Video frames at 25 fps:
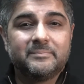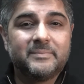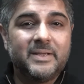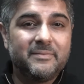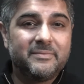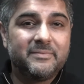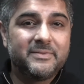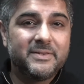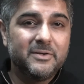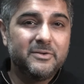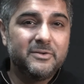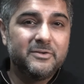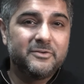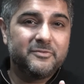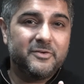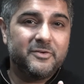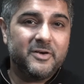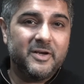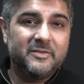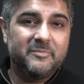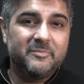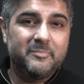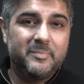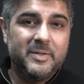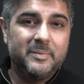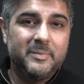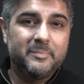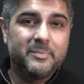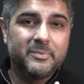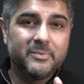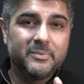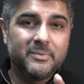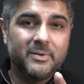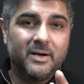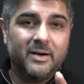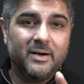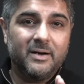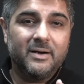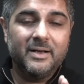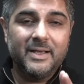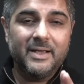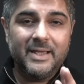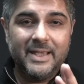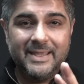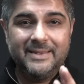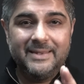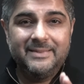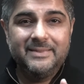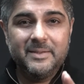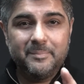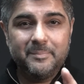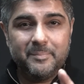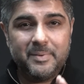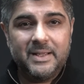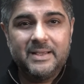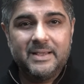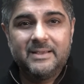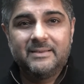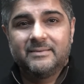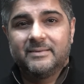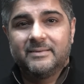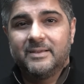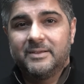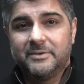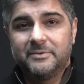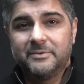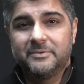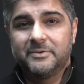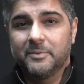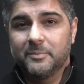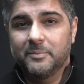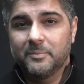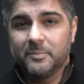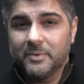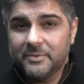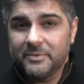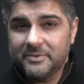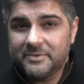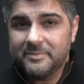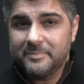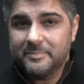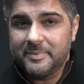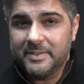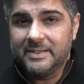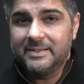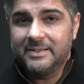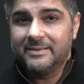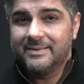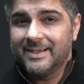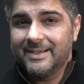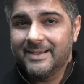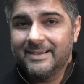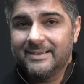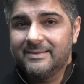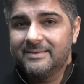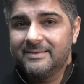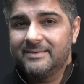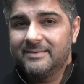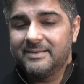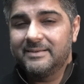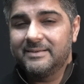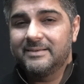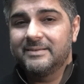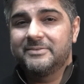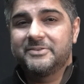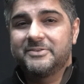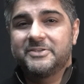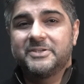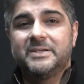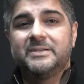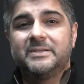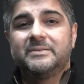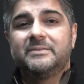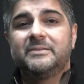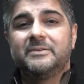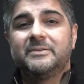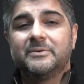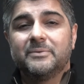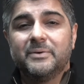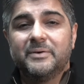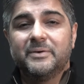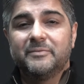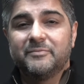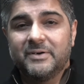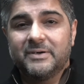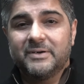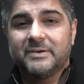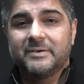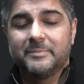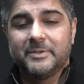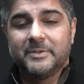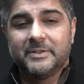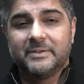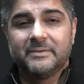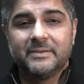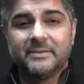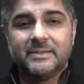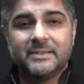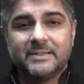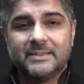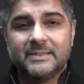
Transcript: If those 5 people are in the place that you don't want to be, then consider changing your environment.